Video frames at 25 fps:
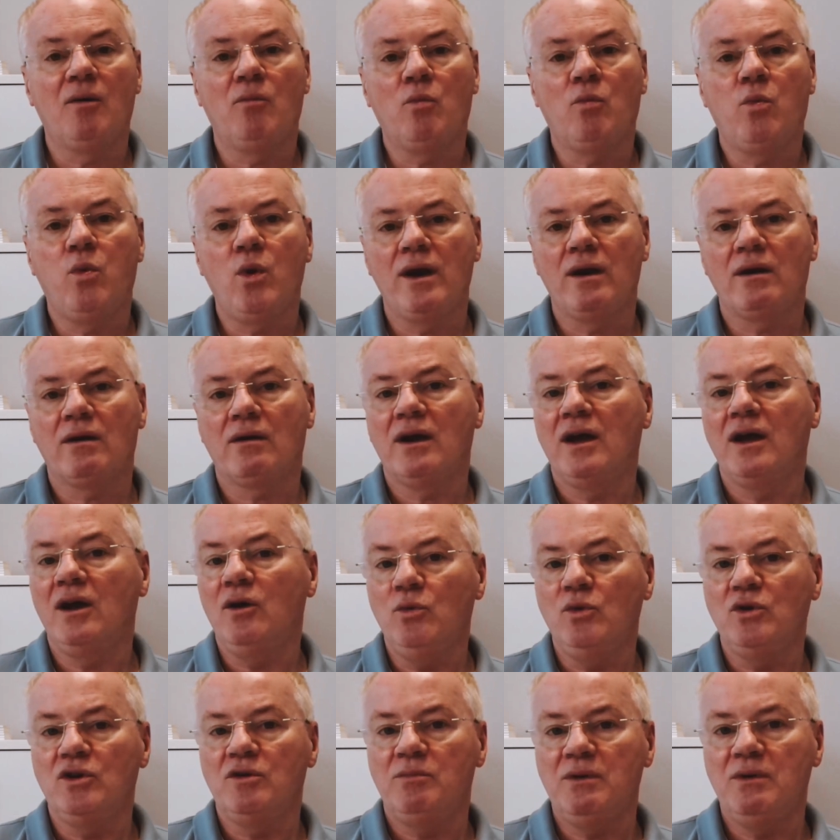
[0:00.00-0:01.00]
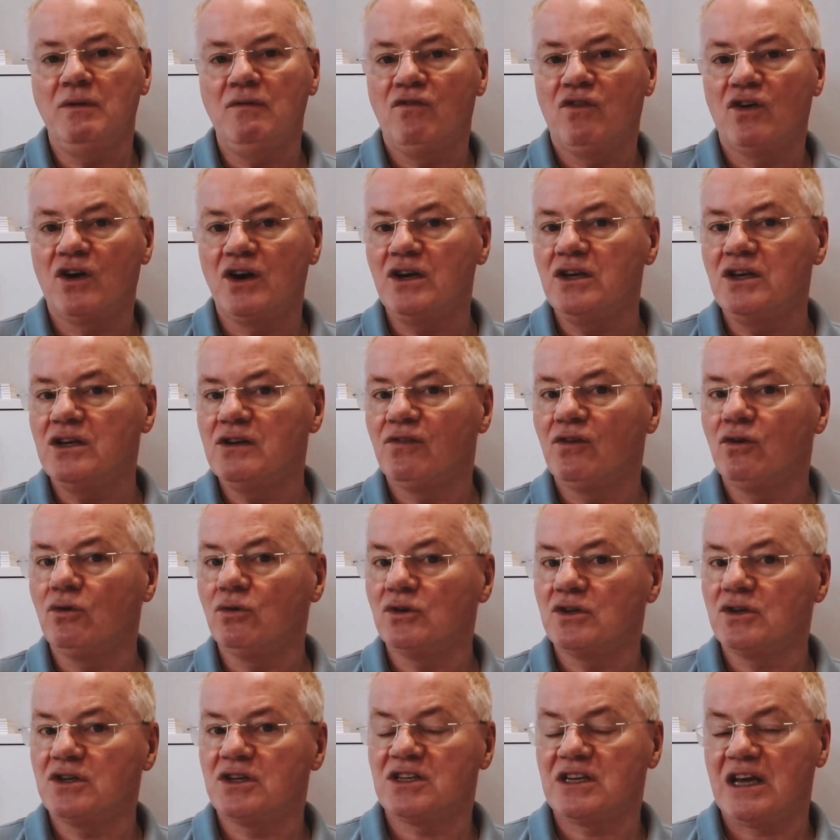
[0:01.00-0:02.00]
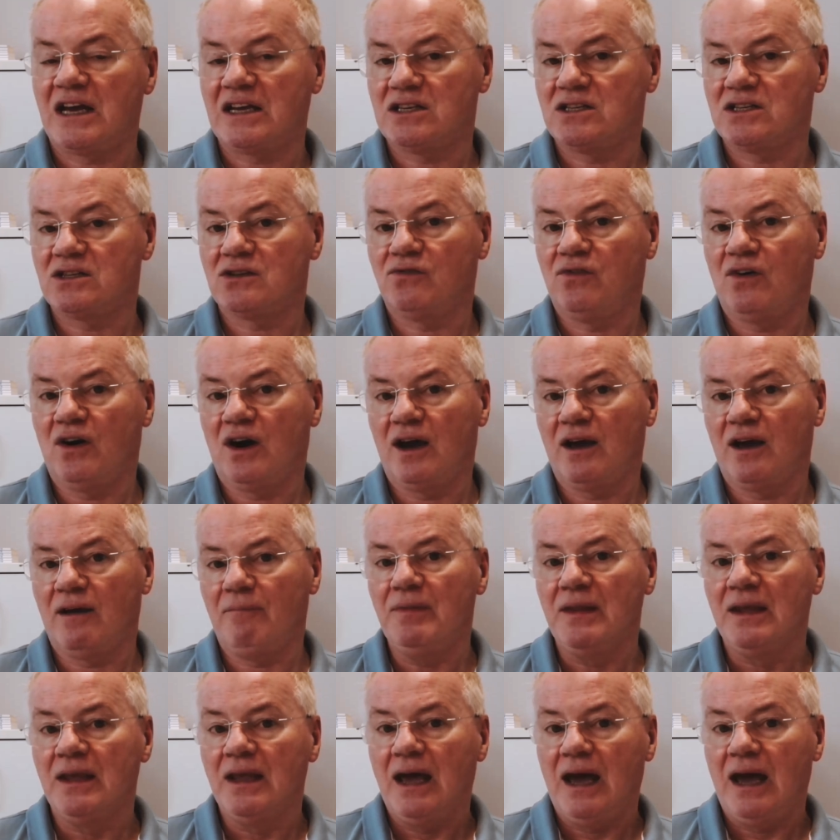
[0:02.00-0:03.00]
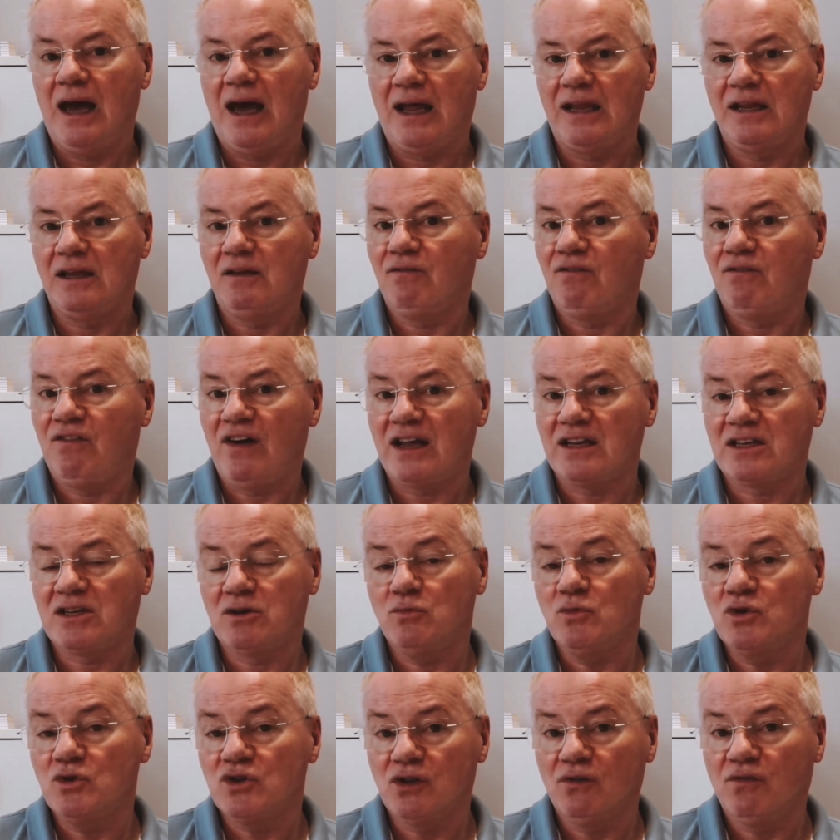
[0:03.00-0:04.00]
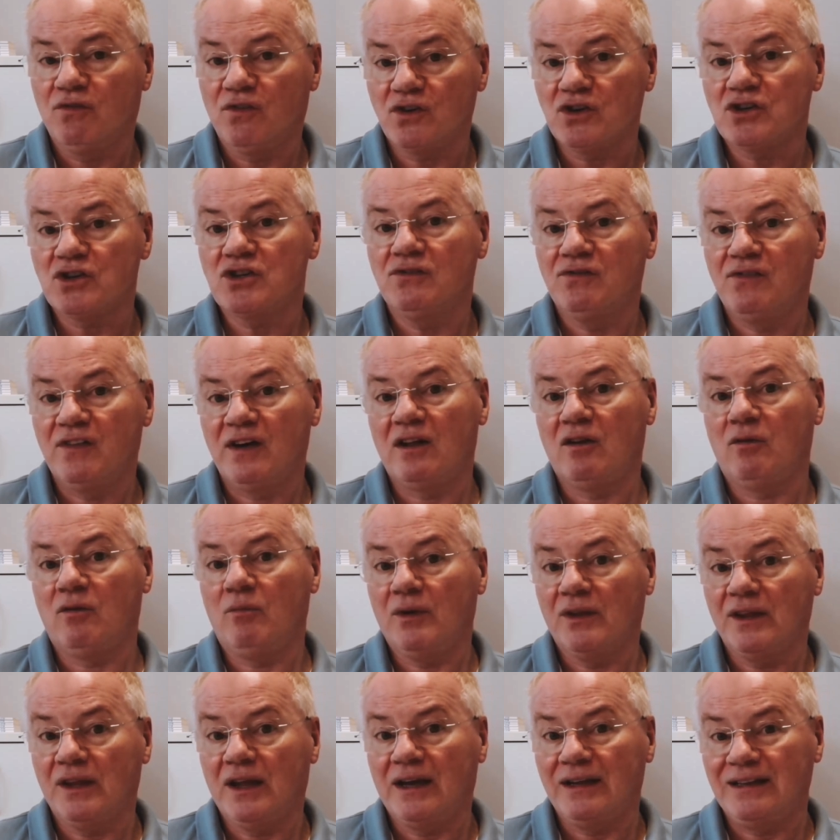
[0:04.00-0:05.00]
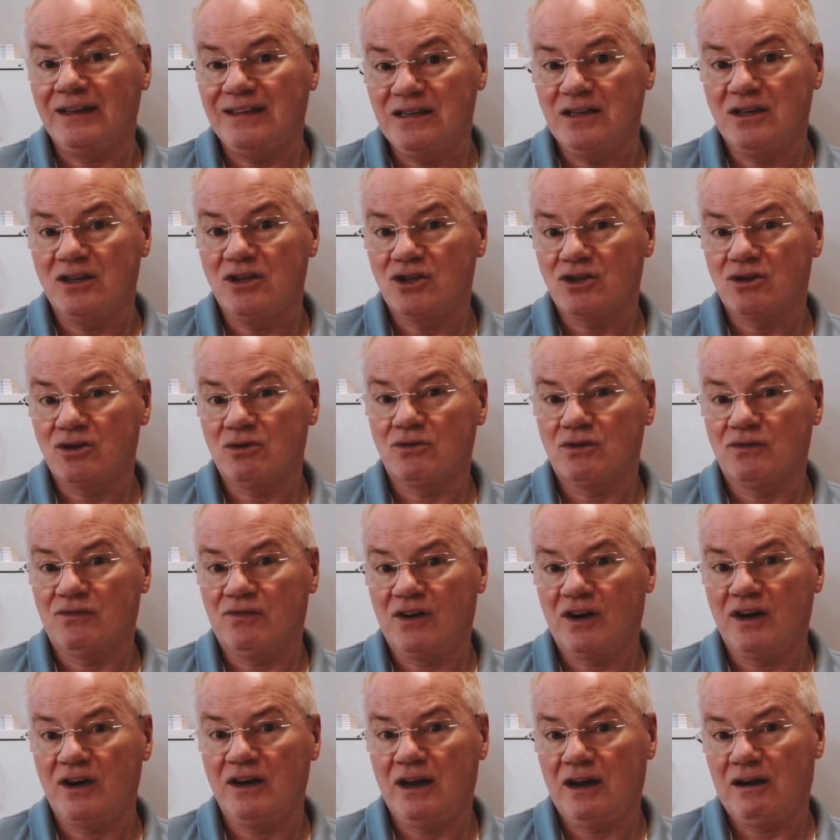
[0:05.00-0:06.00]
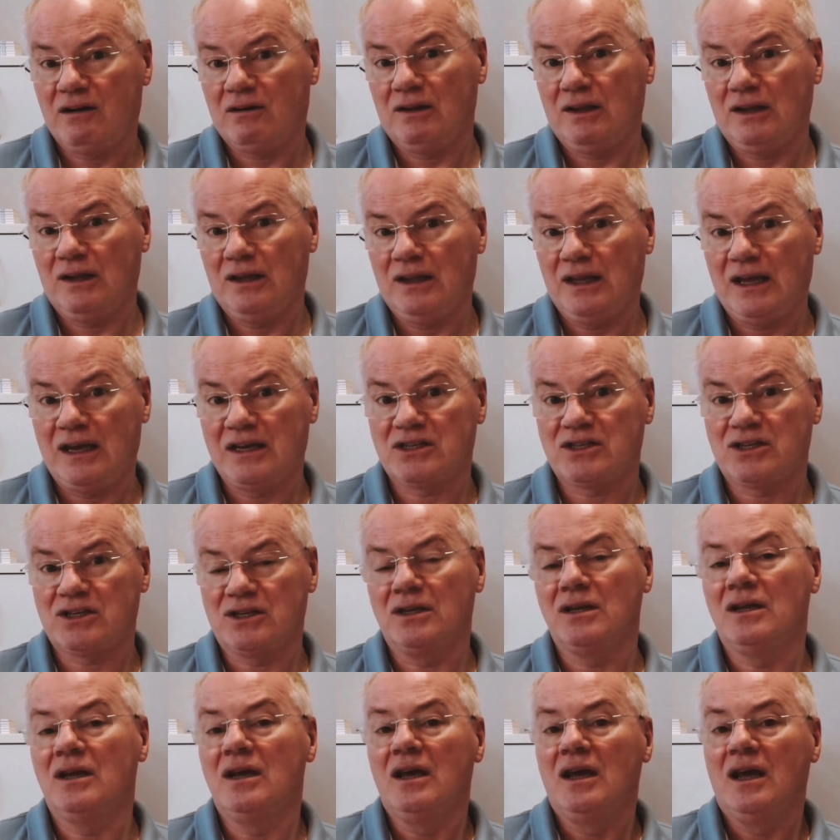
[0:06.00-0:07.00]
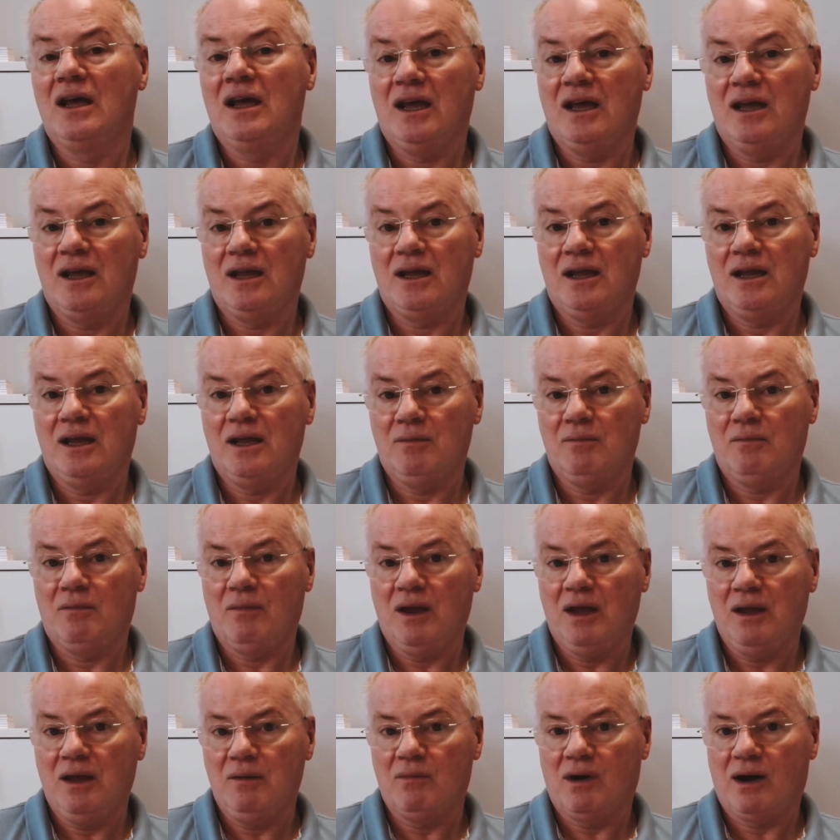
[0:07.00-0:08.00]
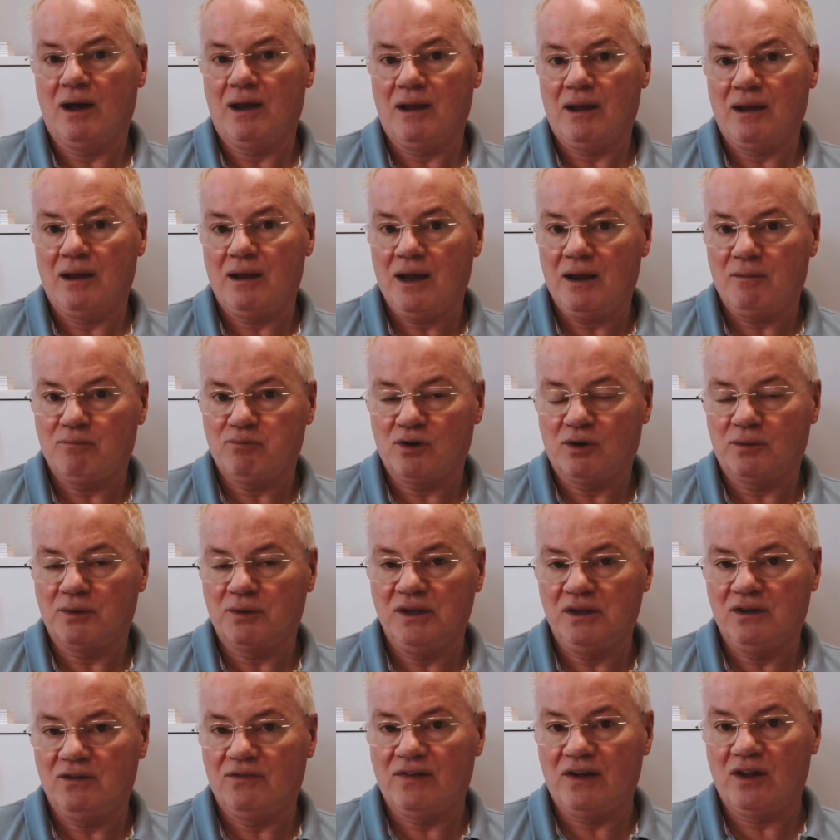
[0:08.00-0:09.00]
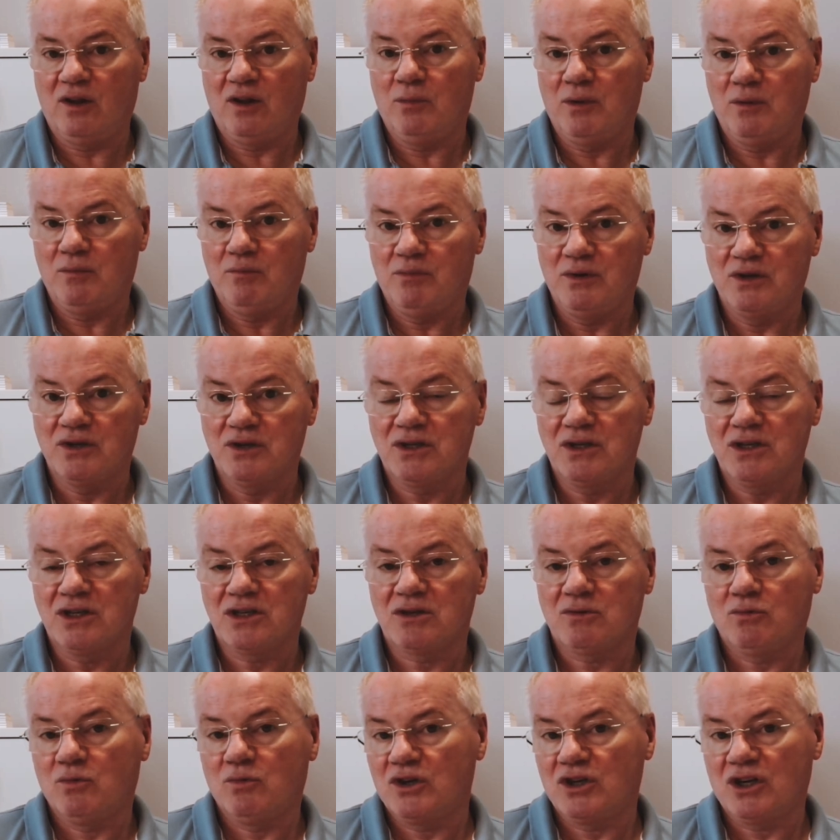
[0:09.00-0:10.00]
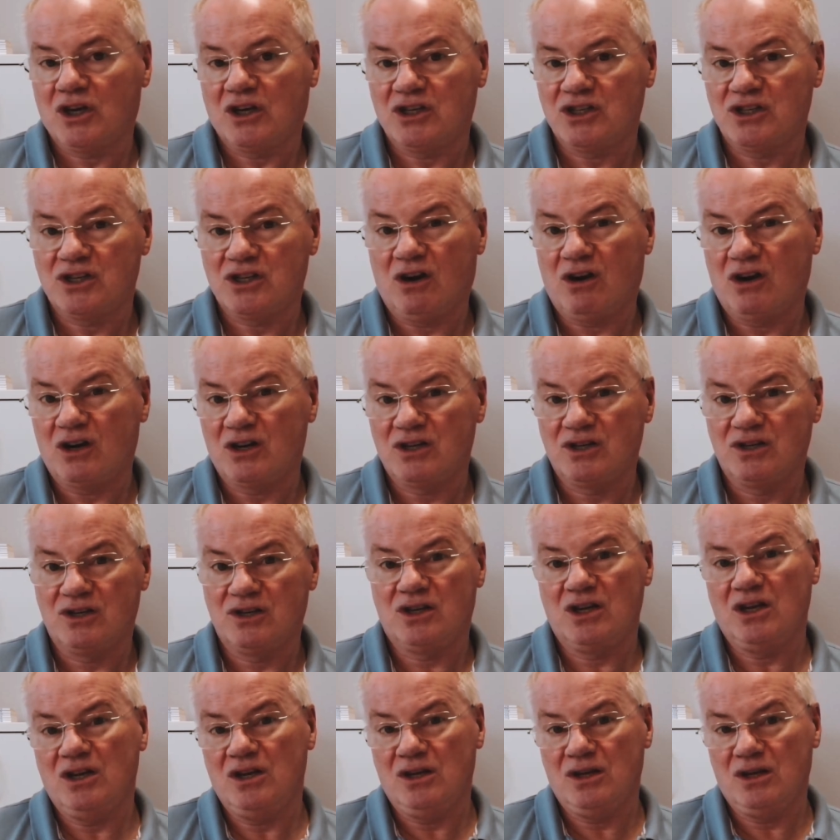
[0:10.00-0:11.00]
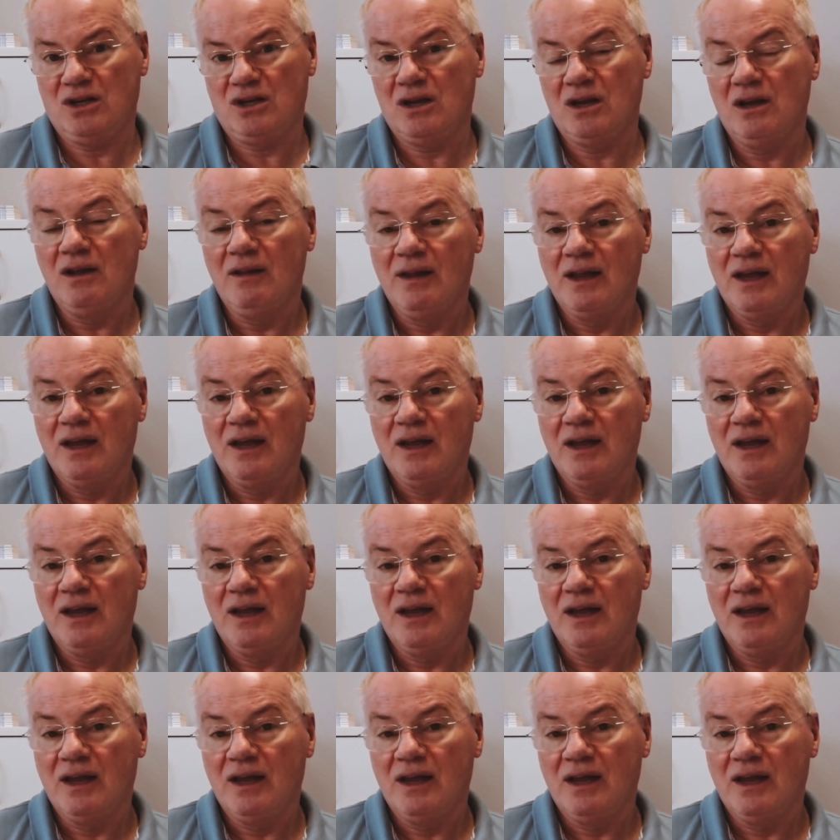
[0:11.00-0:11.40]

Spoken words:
where it would have been very difficult to satisfy. And in fact, it was the first development I did, so it was a very early lesson in my property development business, which I started in